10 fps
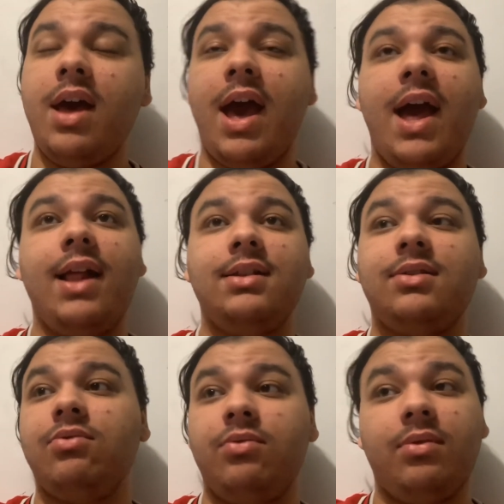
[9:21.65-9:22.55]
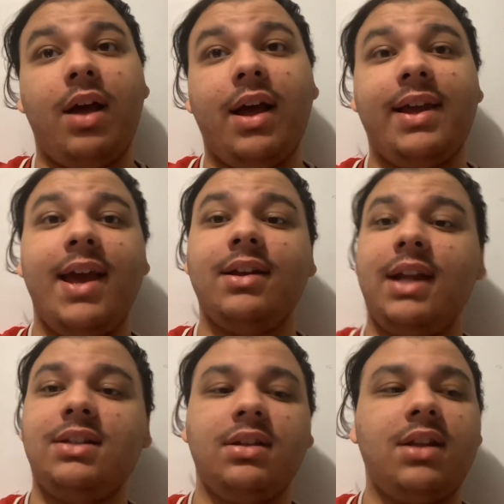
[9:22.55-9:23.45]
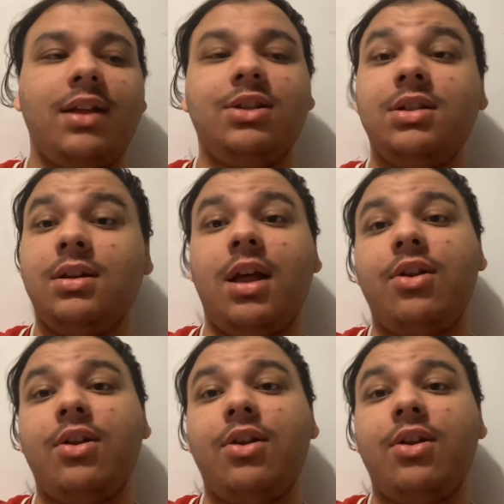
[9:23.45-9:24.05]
And again, it's just another